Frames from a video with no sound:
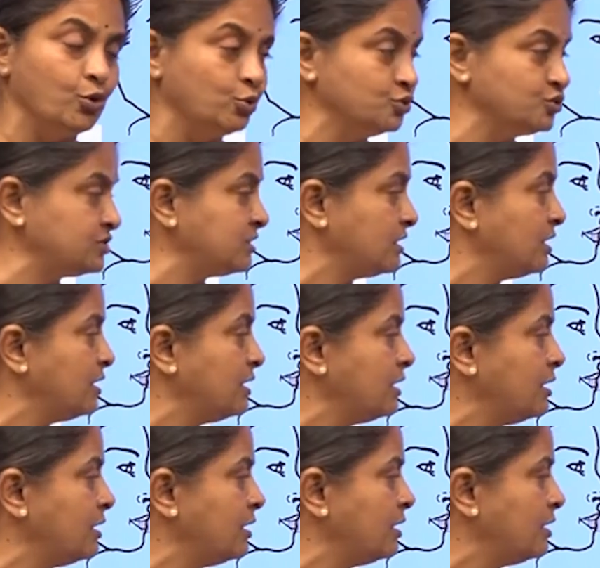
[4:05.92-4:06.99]
nose
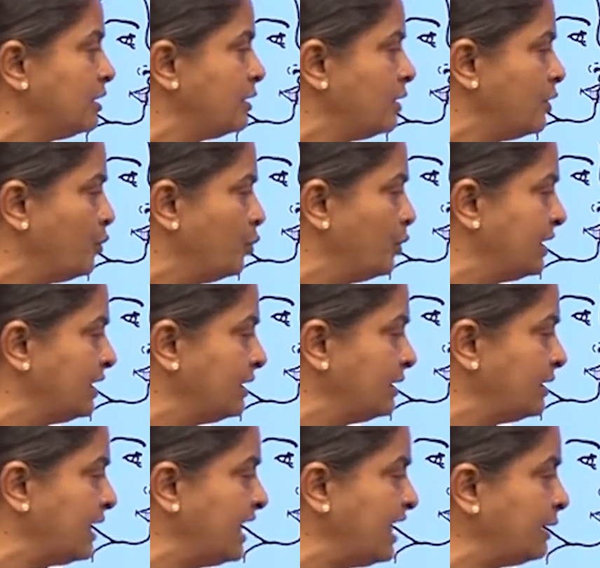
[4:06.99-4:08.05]
will
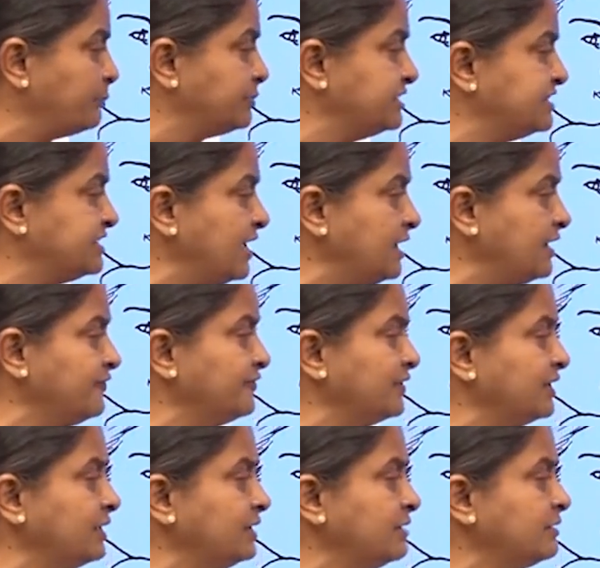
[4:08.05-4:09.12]
help
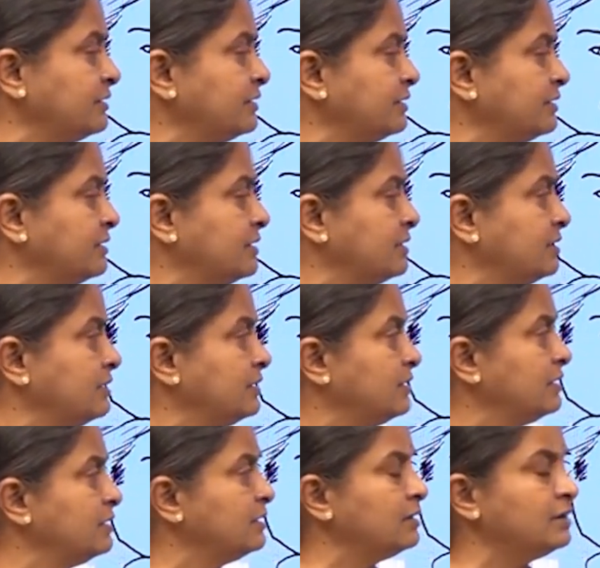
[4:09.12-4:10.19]
deliver
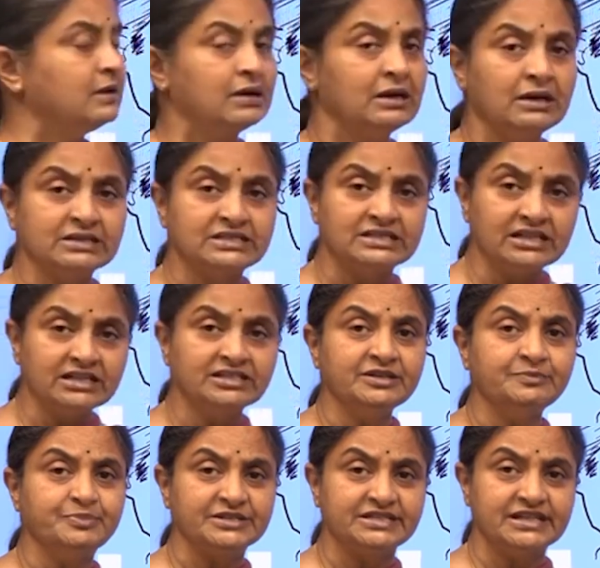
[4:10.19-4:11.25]
a
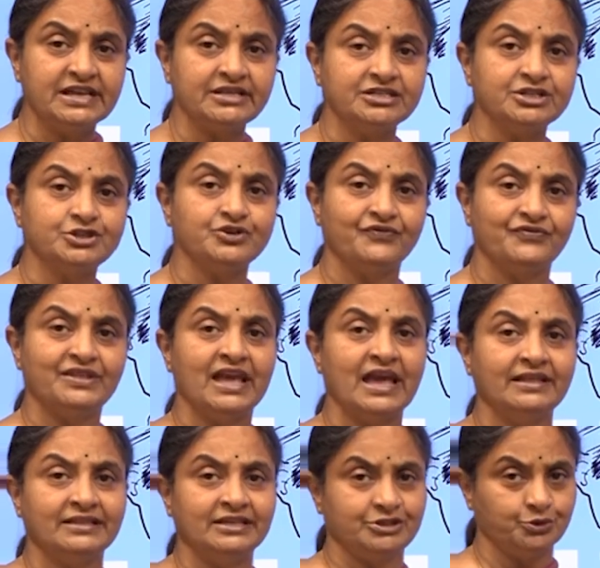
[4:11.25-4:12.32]
certain percentage of the
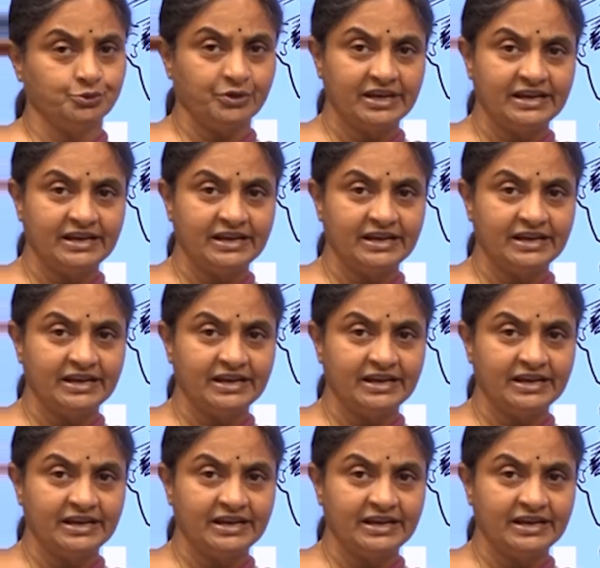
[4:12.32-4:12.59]
air that you